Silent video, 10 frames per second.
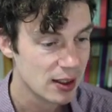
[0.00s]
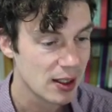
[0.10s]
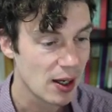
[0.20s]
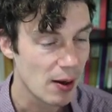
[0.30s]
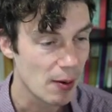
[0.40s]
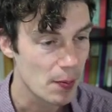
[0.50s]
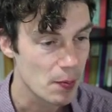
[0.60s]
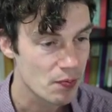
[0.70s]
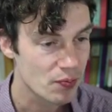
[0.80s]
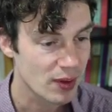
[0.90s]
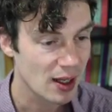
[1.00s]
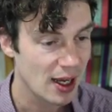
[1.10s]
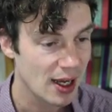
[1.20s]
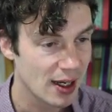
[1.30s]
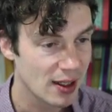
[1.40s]

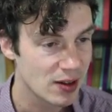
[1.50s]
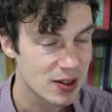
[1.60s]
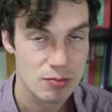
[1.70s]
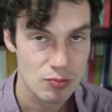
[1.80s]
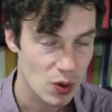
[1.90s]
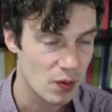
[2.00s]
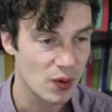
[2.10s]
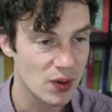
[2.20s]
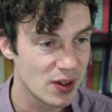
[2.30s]
And hopefully